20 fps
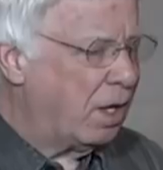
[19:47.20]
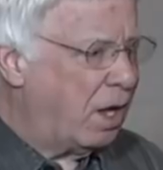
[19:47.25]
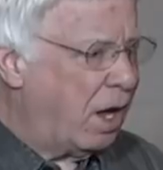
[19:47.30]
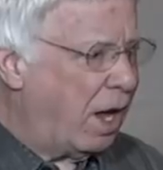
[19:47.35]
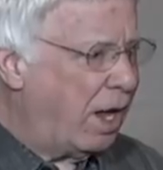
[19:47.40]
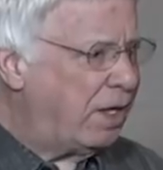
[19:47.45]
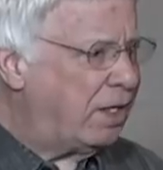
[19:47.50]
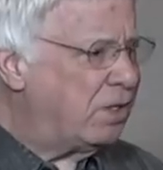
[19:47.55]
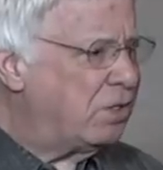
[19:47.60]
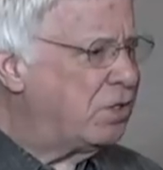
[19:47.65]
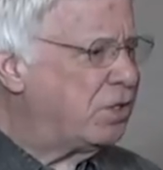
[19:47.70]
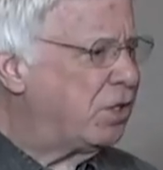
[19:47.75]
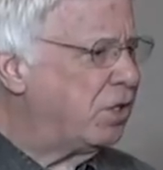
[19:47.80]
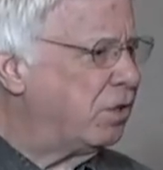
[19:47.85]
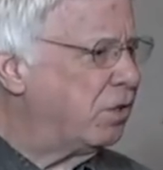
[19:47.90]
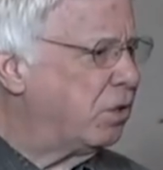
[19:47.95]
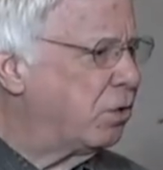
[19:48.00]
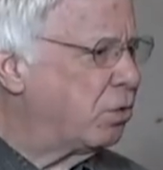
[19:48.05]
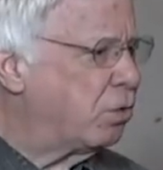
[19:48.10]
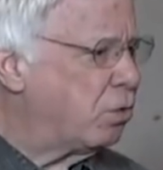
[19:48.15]
I can sit
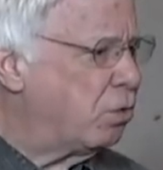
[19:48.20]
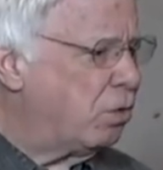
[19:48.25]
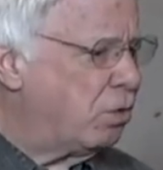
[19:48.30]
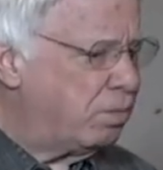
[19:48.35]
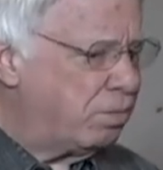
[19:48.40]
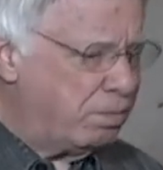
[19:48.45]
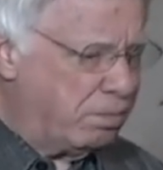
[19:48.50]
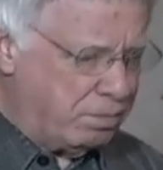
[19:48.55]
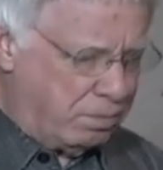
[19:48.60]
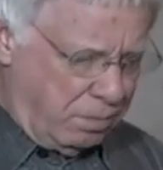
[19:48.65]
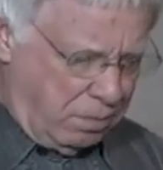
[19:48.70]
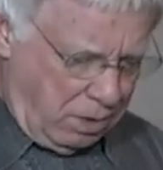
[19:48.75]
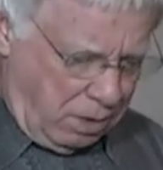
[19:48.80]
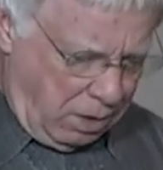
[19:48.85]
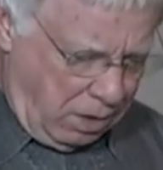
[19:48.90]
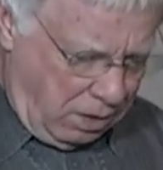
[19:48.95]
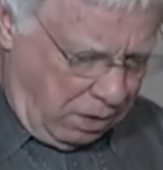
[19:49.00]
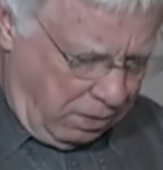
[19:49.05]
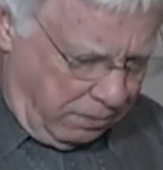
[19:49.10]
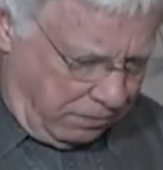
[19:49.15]
in a group,
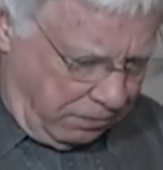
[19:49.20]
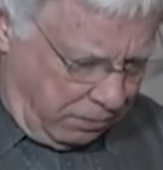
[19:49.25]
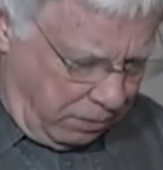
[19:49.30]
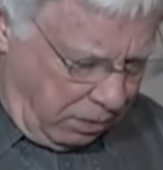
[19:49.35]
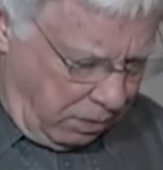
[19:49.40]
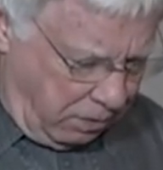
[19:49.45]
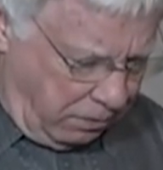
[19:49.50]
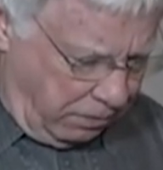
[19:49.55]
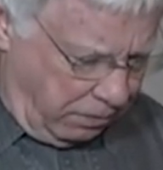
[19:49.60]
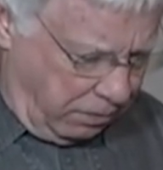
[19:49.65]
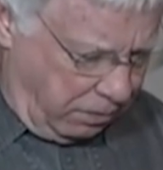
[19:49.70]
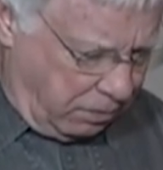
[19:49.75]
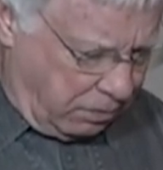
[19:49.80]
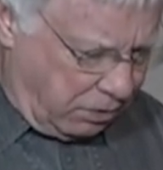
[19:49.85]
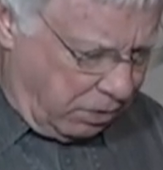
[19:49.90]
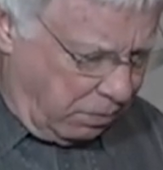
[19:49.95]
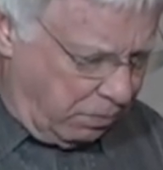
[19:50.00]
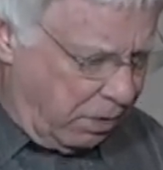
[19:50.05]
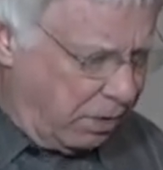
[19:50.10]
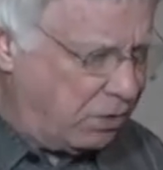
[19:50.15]
and if, if
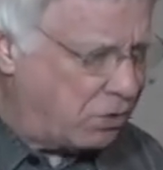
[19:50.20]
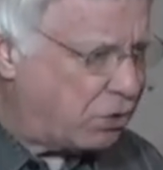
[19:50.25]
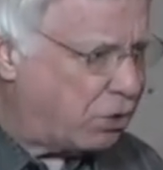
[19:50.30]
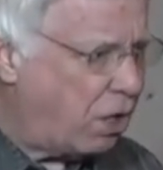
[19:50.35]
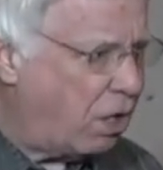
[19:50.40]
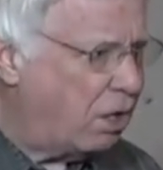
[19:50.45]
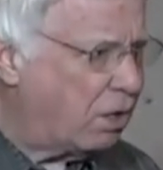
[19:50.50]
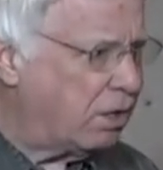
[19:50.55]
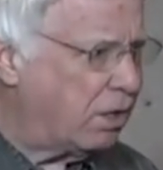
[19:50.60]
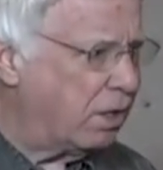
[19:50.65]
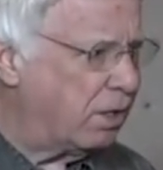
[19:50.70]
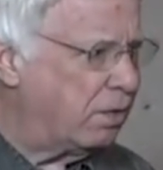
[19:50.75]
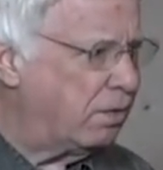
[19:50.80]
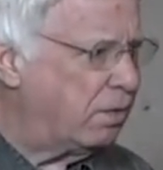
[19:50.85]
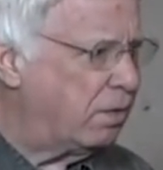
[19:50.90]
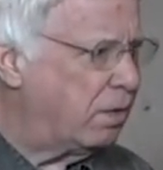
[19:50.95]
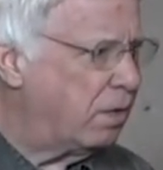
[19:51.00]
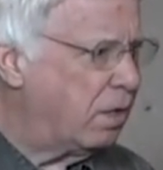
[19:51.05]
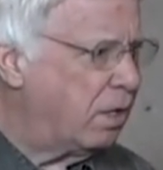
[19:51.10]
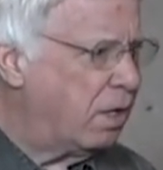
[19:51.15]
somebody's talking
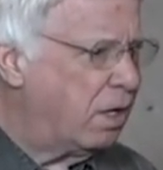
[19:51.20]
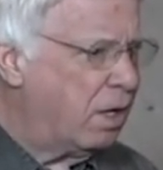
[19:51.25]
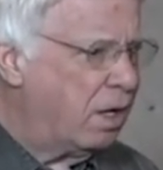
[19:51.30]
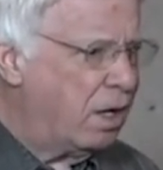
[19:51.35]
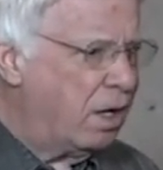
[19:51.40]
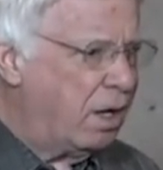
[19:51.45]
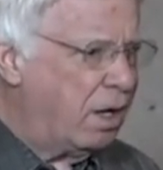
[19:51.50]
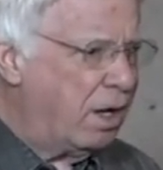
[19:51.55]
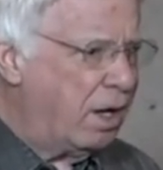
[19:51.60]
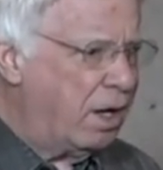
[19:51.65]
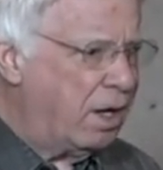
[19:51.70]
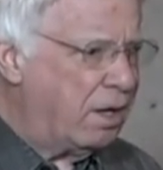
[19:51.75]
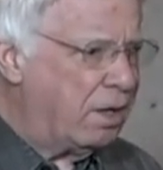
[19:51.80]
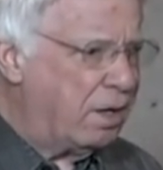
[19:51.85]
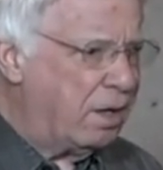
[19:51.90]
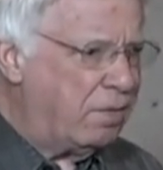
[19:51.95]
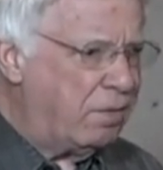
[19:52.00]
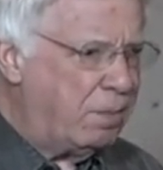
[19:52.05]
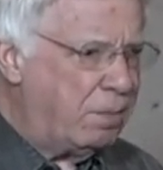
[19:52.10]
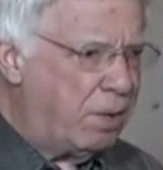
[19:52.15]
and
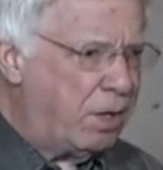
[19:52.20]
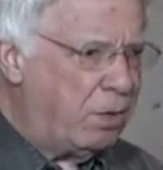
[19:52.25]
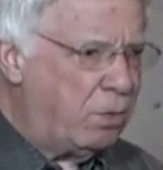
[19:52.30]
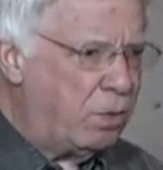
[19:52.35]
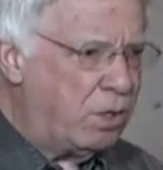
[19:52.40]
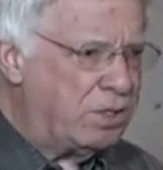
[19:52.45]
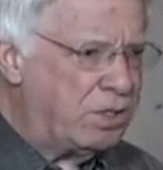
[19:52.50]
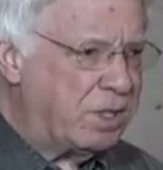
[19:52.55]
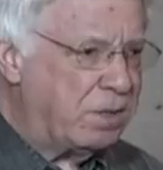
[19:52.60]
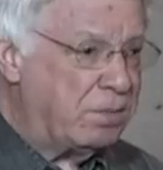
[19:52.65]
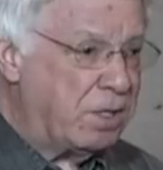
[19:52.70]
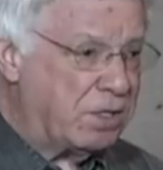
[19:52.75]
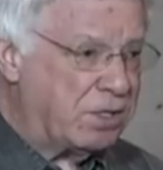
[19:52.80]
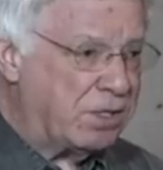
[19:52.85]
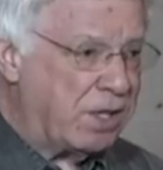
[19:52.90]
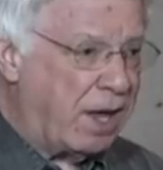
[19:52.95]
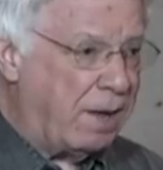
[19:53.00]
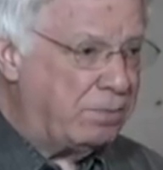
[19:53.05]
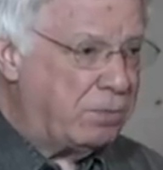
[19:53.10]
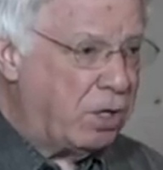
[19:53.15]
everybody wants them to
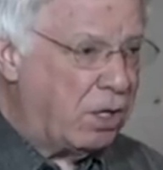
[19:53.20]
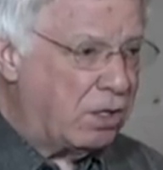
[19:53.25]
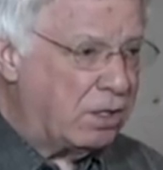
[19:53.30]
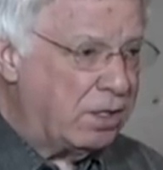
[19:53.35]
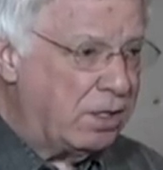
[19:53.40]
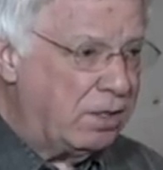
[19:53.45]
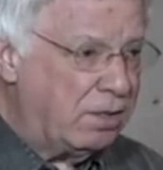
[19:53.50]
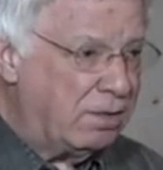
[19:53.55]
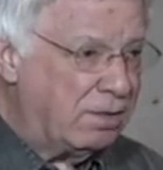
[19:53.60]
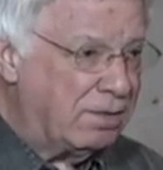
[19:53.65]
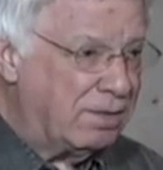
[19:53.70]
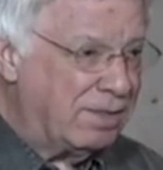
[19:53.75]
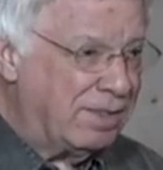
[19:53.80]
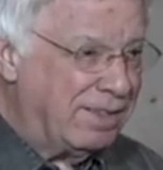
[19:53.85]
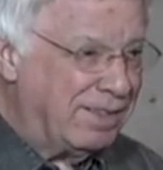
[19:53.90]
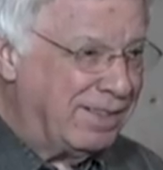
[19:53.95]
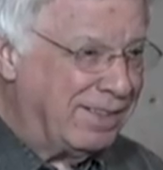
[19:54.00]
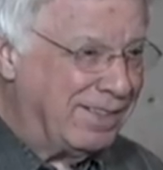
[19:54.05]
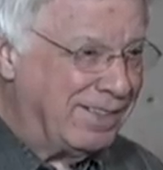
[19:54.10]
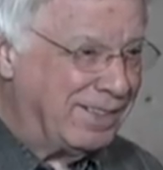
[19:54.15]
stop talking,
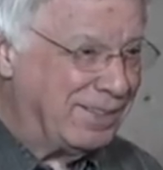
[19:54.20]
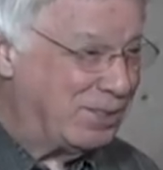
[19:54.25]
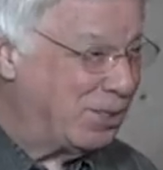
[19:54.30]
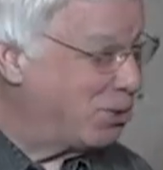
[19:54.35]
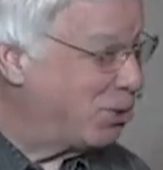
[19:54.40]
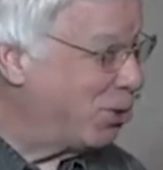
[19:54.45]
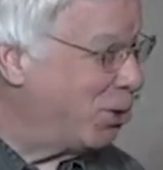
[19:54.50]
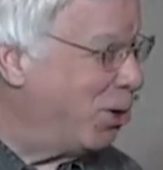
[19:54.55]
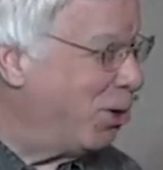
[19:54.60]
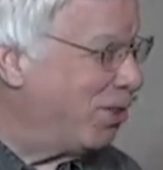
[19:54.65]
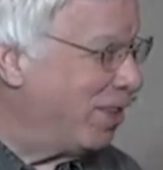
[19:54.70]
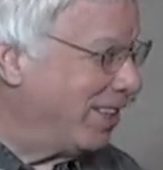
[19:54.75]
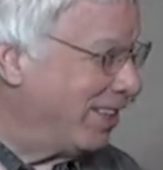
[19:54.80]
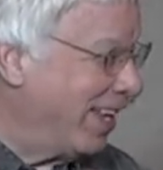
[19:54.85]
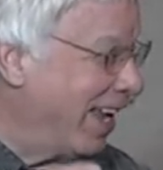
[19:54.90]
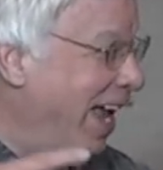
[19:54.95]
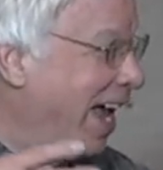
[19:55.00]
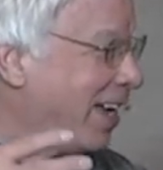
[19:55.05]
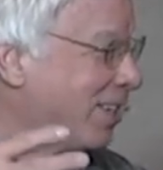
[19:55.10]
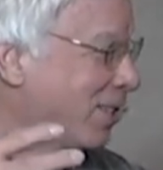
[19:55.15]
did you know that
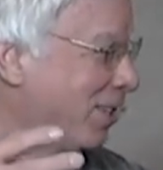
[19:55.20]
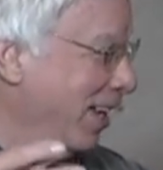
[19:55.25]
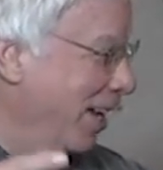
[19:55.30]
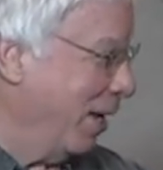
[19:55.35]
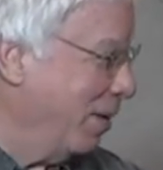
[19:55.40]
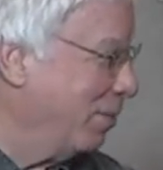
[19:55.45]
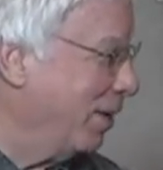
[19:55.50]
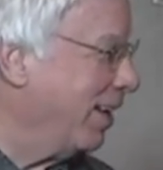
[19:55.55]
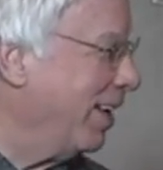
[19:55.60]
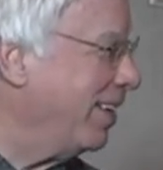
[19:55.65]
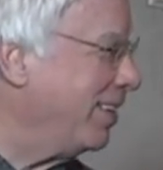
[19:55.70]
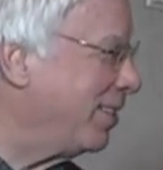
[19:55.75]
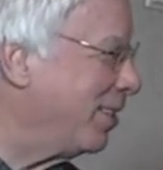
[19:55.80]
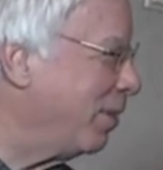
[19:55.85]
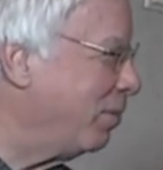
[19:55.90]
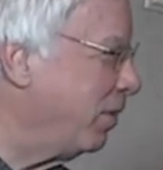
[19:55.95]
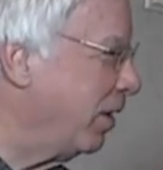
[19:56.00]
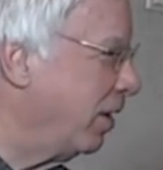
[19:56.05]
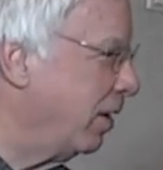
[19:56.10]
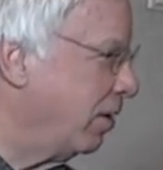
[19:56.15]
they actually emanate
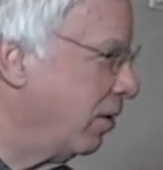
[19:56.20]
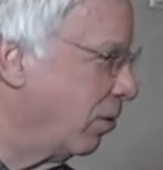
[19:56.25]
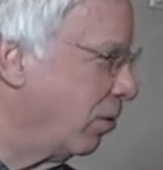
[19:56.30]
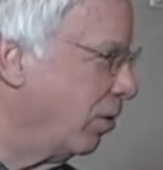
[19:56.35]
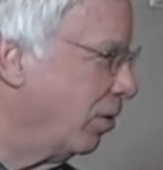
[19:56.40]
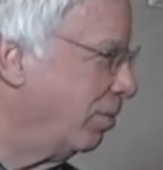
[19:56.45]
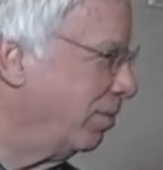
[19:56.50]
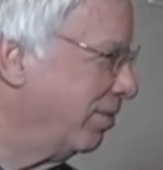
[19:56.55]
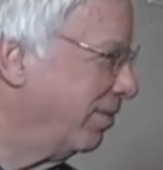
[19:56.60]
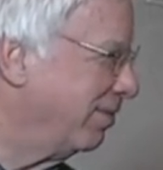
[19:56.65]
something in the room?